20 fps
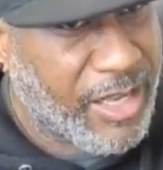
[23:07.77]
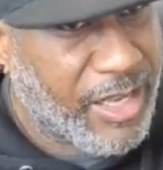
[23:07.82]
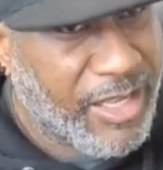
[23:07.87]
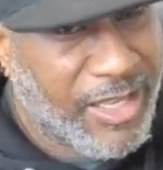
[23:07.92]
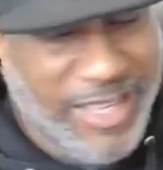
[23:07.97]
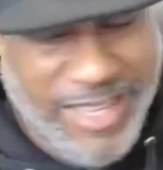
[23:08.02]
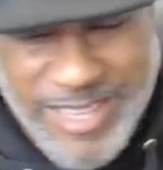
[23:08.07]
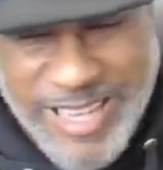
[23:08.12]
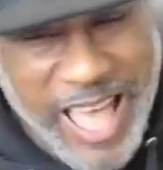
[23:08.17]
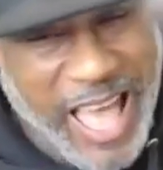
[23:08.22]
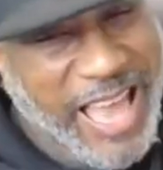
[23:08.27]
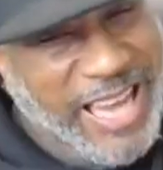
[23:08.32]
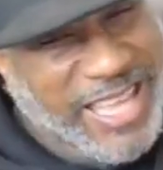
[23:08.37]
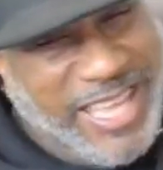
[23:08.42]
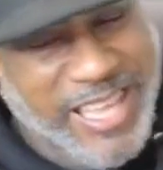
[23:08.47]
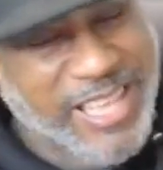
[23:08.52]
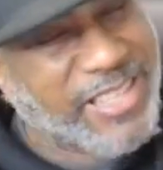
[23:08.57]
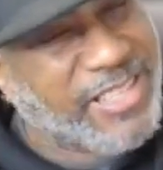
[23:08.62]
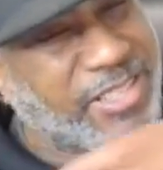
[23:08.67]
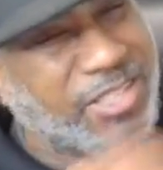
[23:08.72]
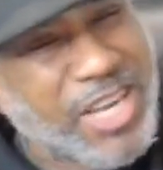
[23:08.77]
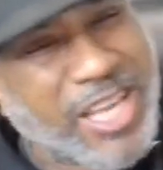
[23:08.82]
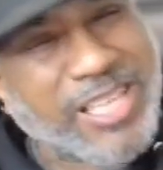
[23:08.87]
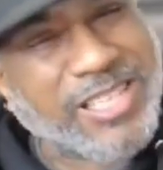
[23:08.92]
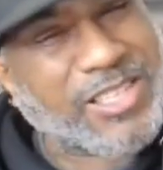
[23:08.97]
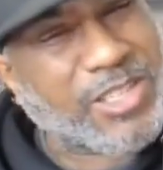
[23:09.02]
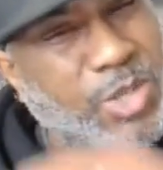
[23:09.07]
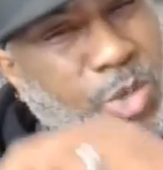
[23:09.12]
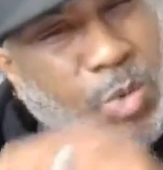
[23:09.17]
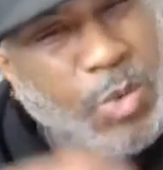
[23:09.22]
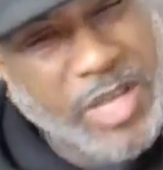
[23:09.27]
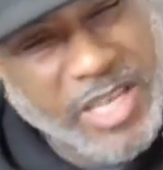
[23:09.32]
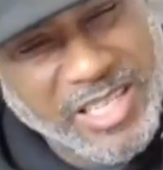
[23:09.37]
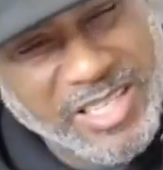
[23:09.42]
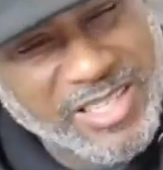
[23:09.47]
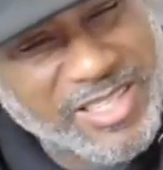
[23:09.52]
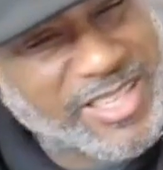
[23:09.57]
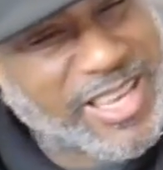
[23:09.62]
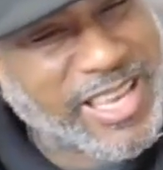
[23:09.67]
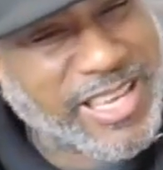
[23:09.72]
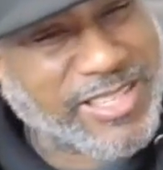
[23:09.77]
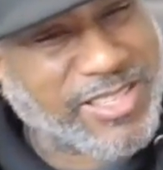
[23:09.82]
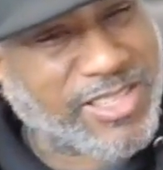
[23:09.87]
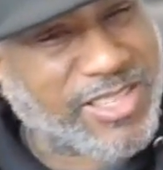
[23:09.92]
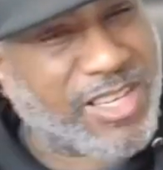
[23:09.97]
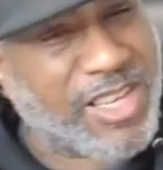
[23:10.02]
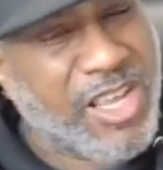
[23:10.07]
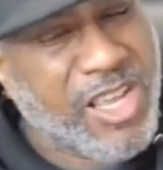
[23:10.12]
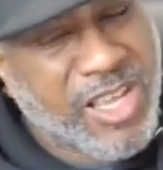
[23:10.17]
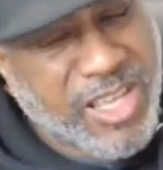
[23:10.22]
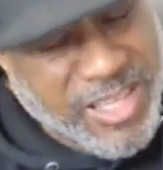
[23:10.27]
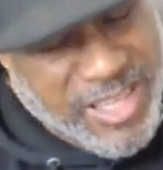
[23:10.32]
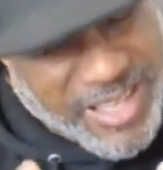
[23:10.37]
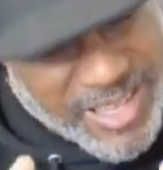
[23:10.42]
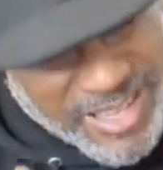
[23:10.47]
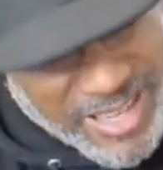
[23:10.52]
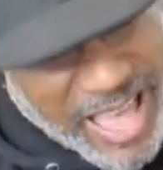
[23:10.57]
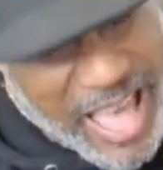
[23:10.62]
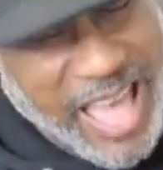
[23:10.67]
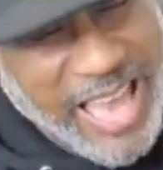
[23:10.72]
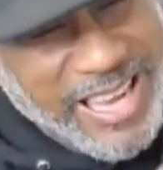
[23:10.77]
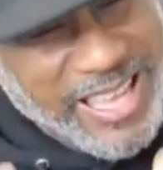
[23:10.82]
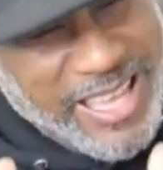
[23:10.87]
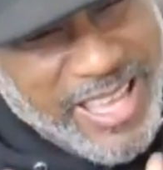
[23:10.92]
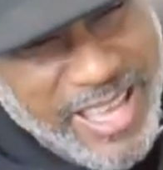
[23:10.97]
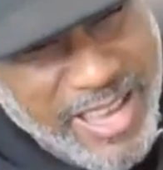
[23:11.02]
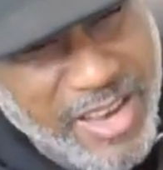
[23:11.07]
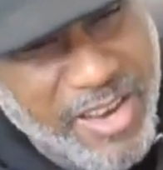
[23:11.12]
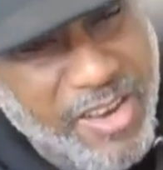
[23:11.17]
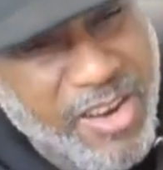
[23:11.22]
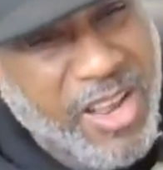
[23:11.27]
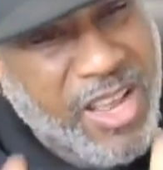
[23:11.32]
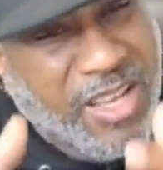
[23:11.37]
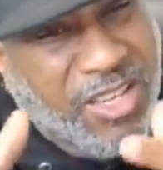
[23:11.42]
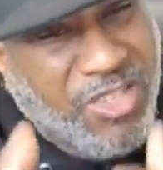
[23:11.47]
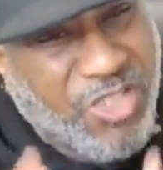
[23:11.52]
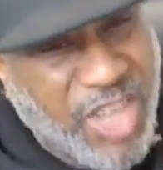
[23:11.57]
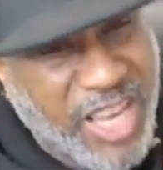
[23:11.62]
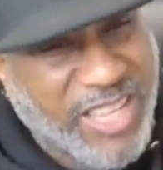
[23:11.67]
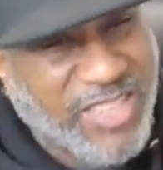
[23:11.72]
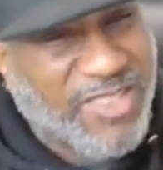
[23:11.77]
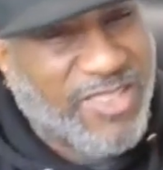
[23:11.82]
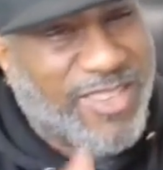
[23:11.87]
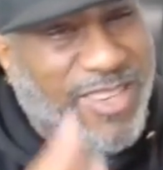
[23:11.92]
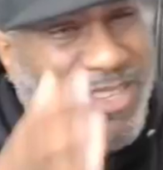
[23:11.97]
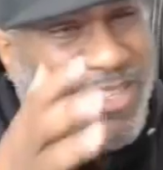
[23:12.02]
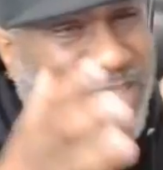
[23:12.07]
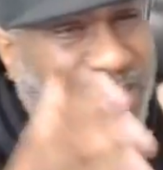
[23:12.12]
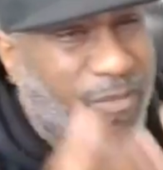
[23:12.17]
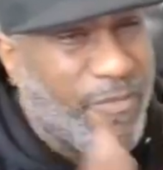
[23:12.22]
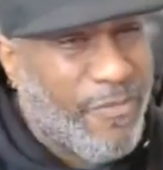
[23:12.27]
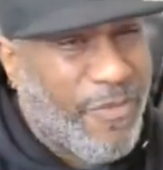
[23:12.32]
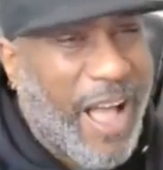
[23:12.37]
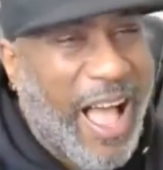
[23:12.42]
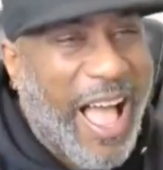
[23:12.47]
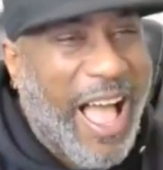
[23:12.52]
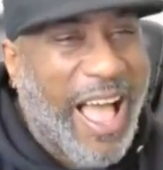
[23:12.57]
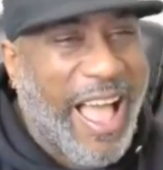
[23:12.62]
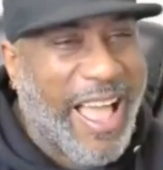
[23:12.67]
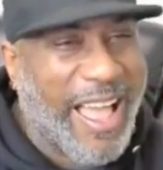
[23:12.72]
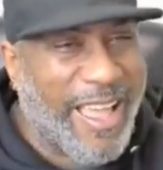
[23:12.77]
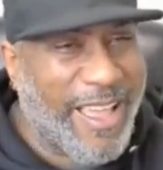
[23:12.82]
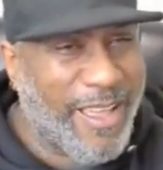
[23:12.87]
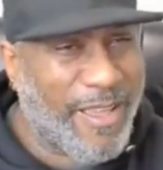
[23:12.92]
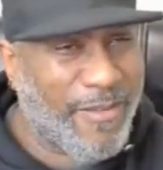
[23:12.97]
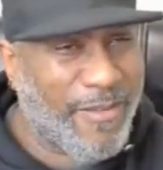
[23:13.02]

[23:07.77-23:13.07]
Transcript: You're not here just to exist. You're not here just to survive.